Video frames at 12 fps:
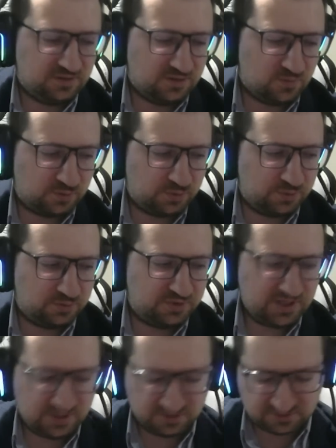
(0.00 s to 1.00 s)
what we would
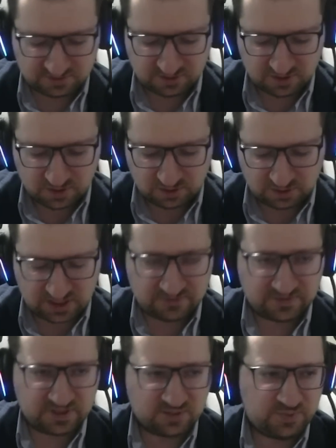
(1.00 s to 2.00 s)
need is to
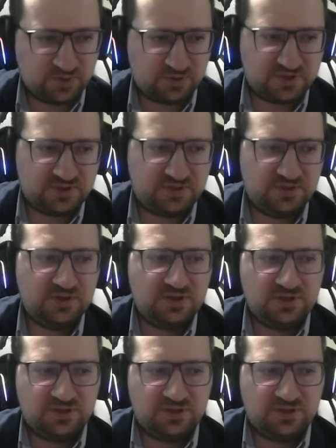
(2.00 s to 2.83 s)
have a computer,